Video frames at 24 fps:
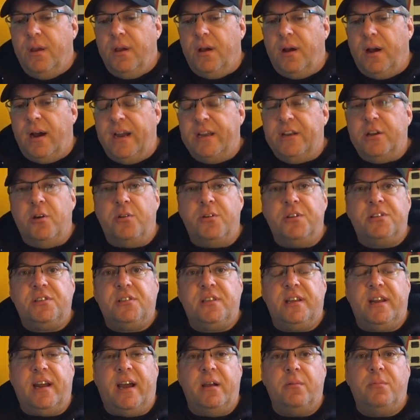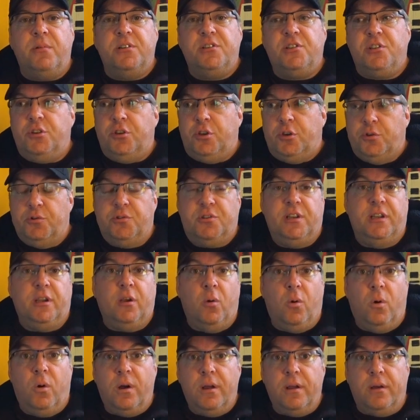I noticed that I was using
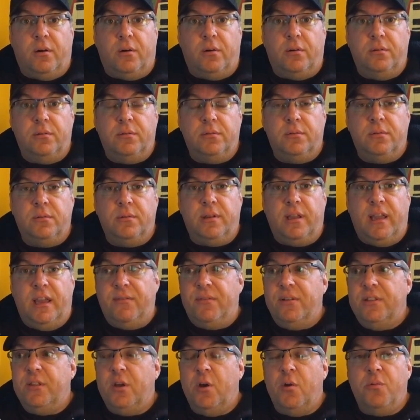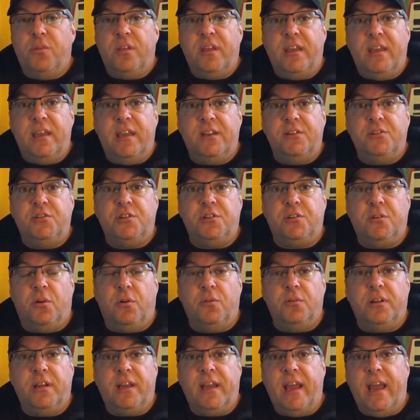oil, even though the engine
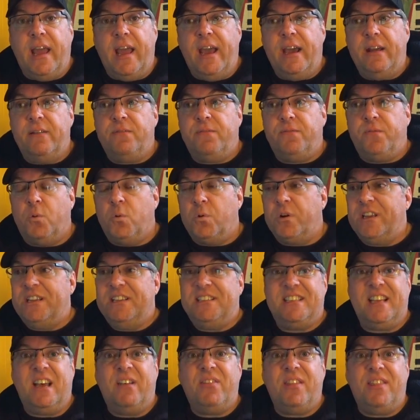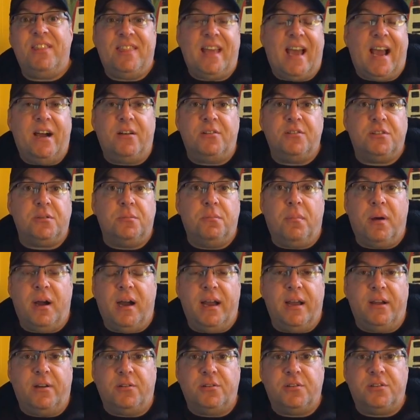only had 47,000
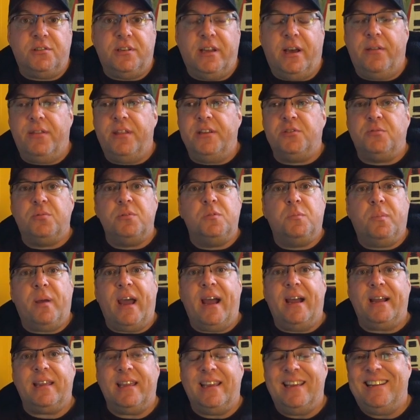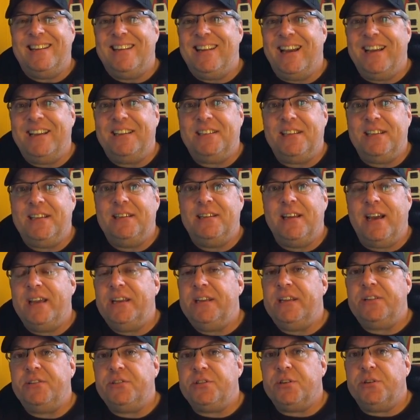miles. Now, this was back in
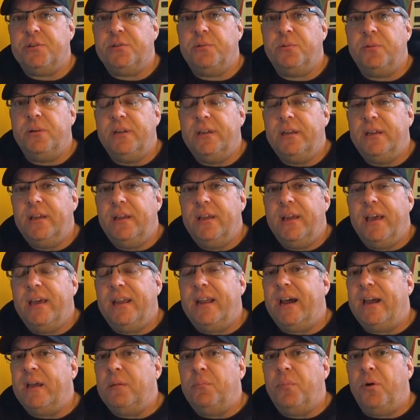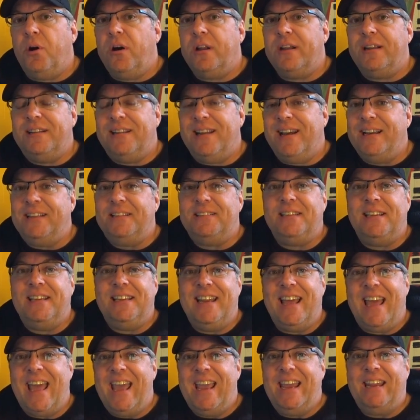1992, and I had bought a
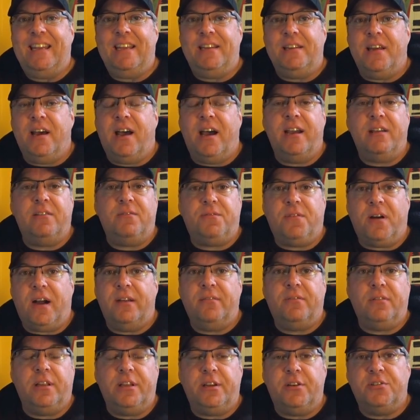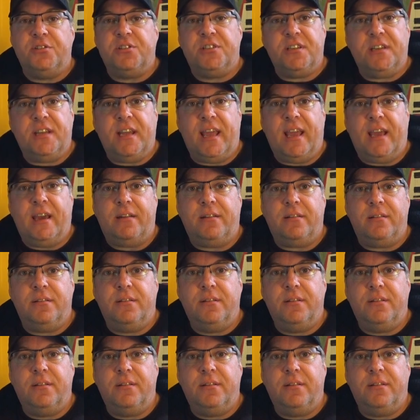1989 5-liter sedan.